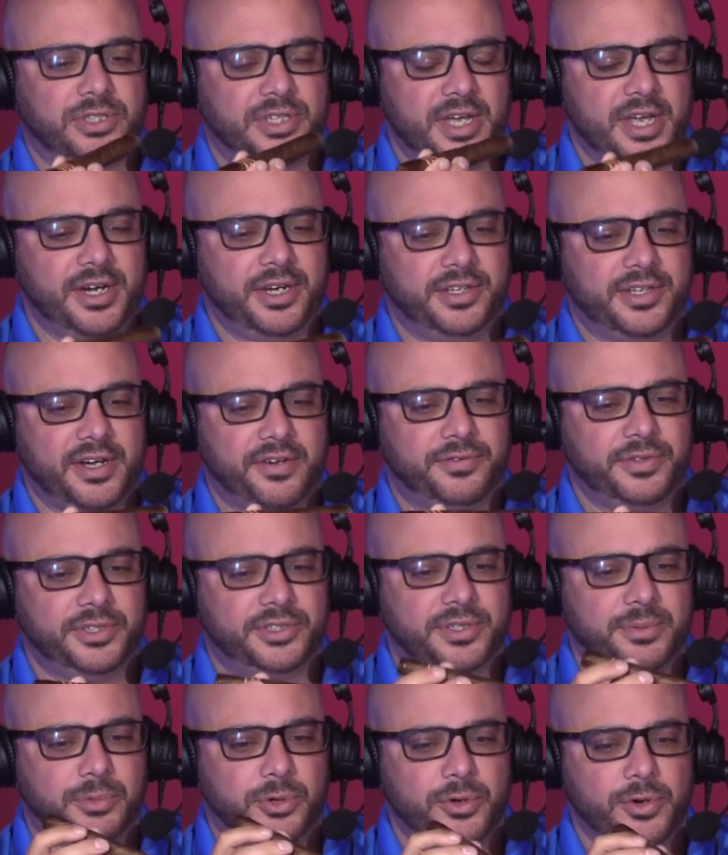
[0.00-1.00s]
getting definitely
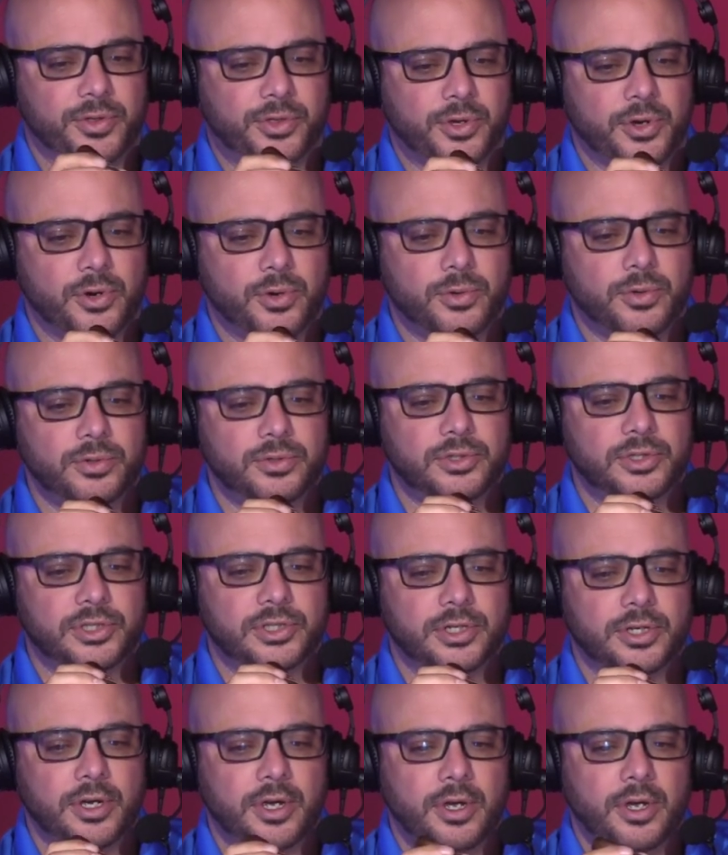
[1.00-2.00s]
some earth
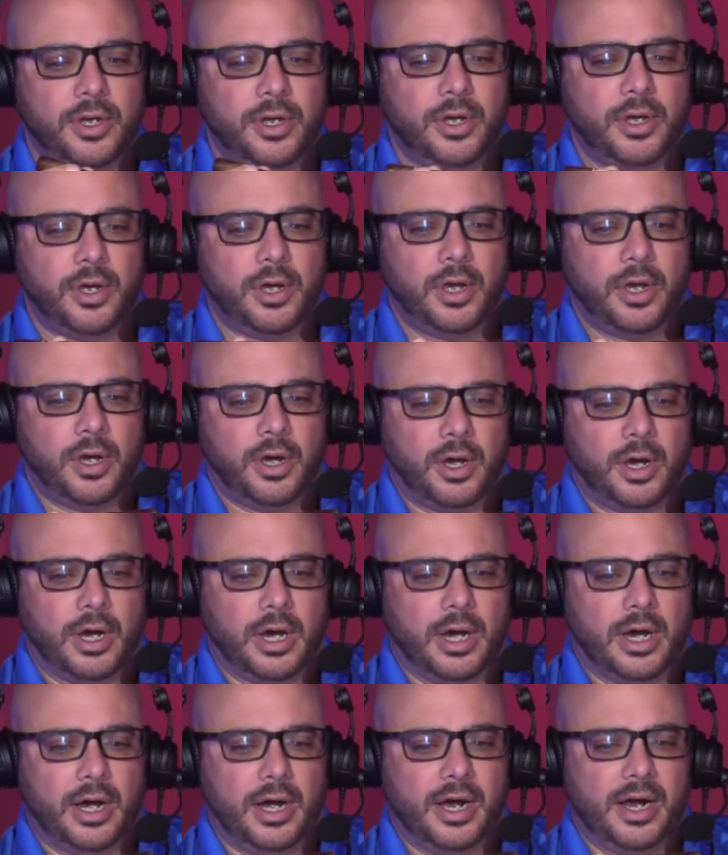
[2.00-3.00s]
tones.
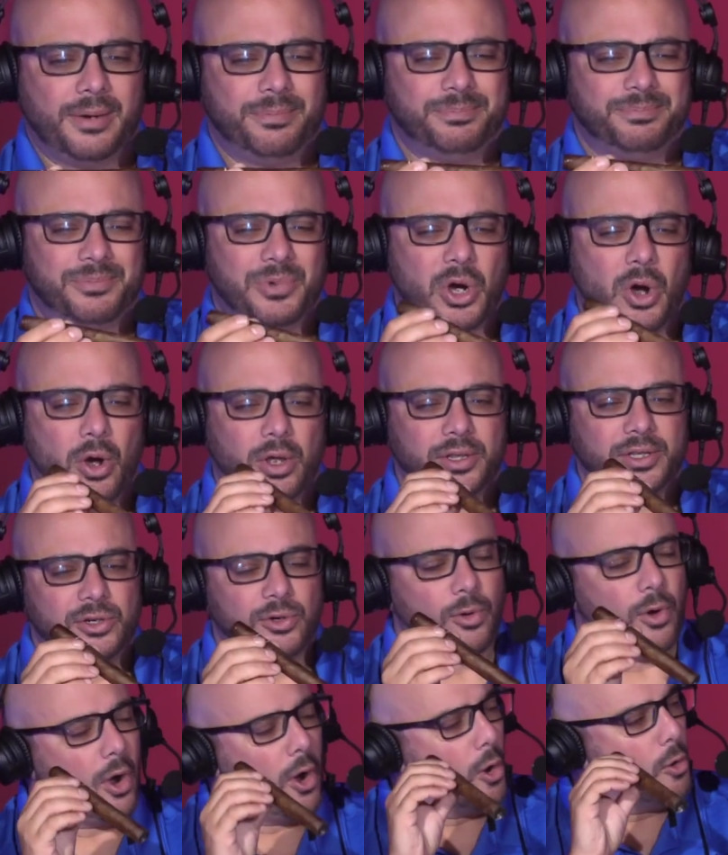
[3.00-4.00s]

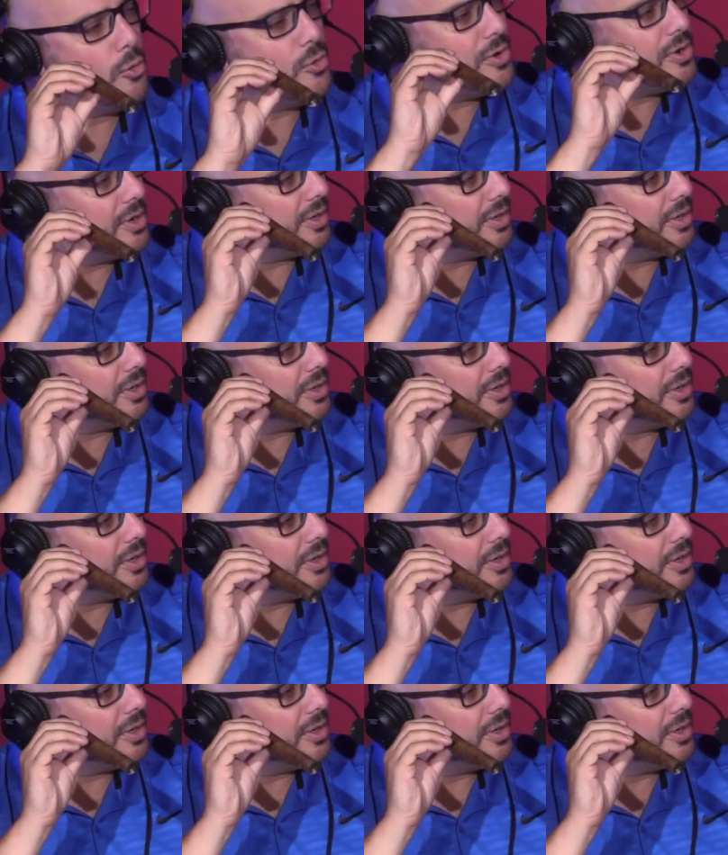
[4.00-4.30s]
Little oat,